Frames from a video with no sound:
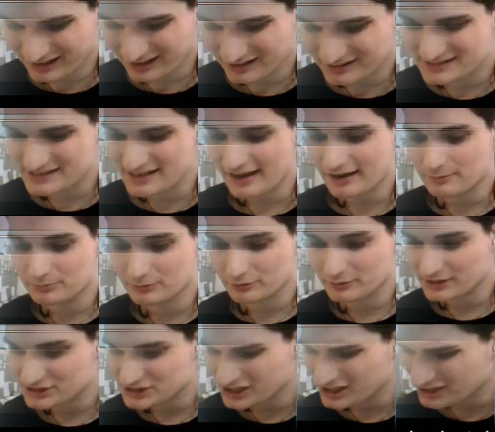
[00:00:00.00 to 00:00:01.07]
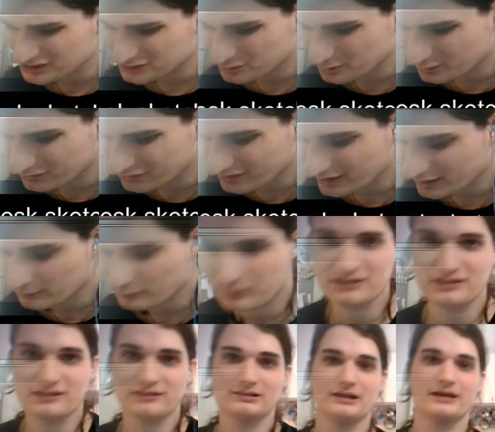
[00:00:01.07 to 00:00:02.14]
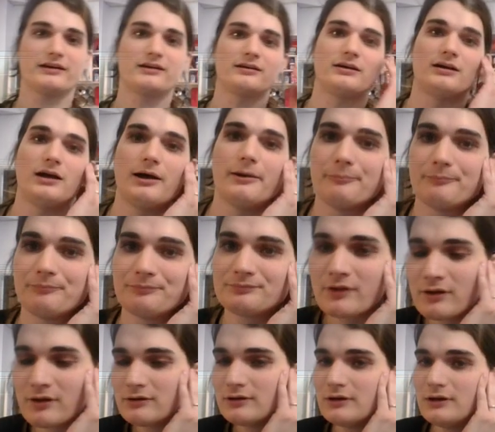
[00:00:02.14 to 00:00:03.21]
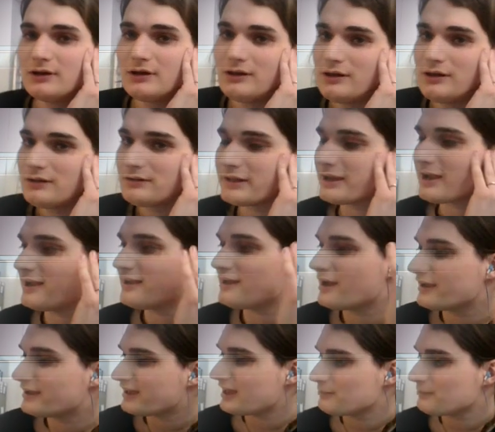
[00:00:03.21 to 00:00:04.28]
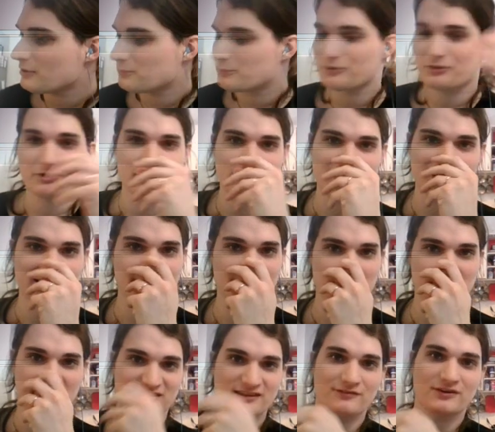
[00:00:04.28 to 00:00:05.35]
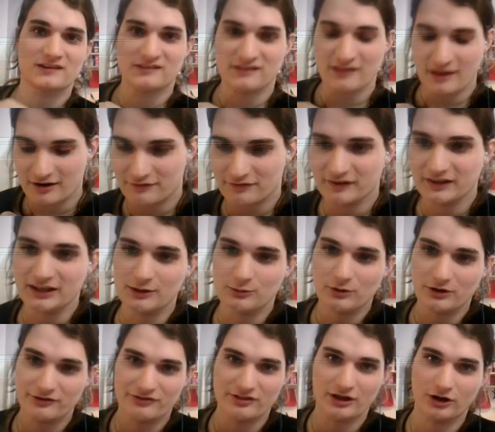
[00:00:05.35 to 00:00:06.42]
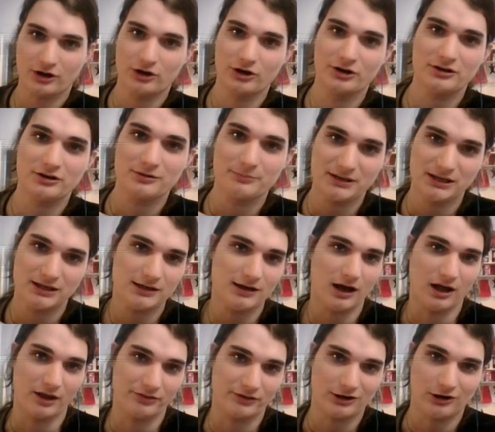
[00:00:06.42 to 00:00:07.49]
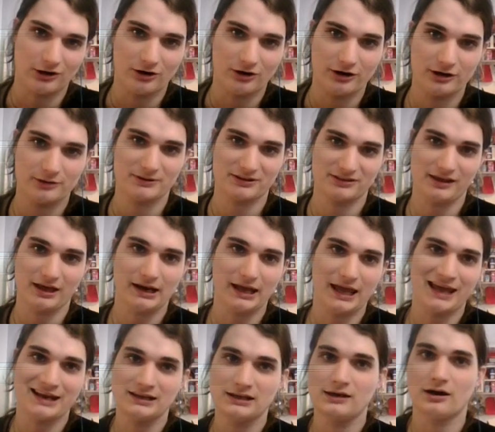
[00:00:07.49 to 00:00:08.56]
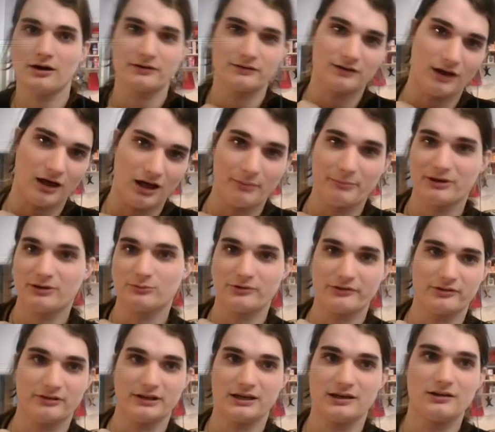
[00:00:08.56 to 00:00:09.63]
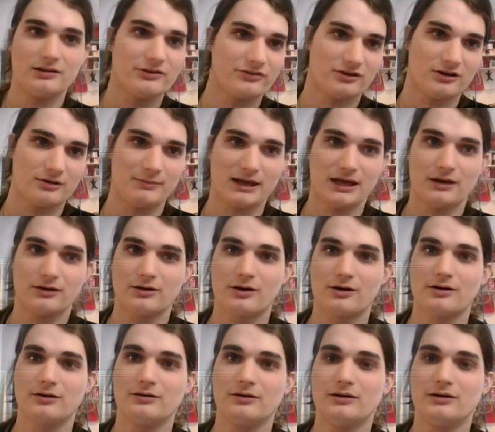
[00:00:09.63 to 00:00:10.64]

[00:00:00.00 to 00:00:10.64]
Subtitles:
a deck brewing challenge where it was like we did like I came up with a specific set of keywords that couldn't be on the card, but that any uncommon was legal as a commander.